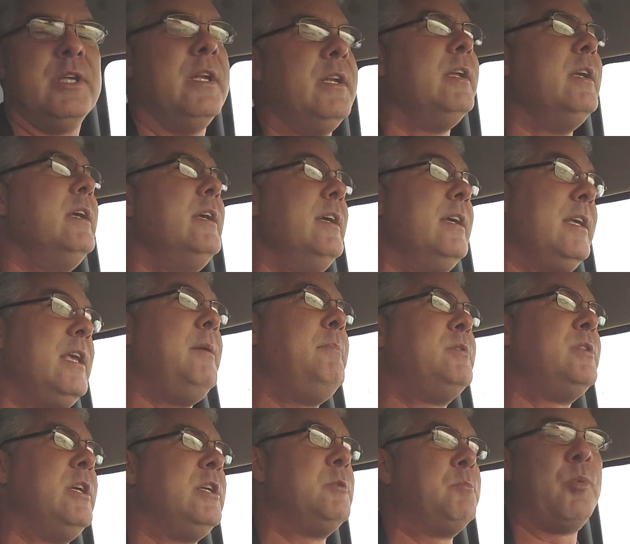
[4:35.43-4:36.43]
that
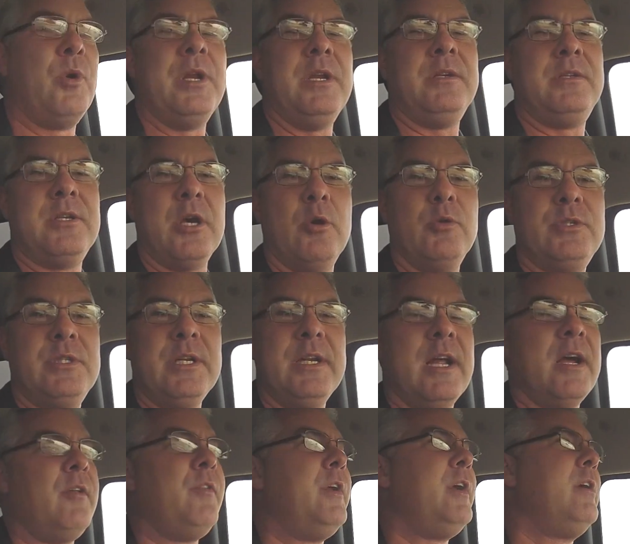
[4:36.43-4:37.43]
keeps things pretty toasty
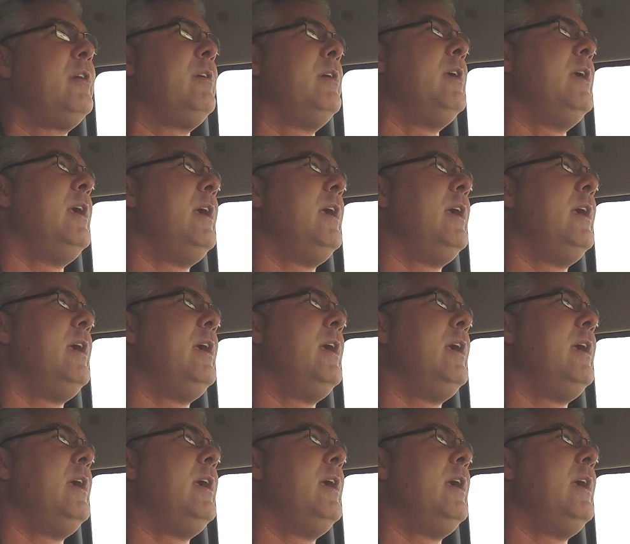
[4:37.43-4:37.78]
down there.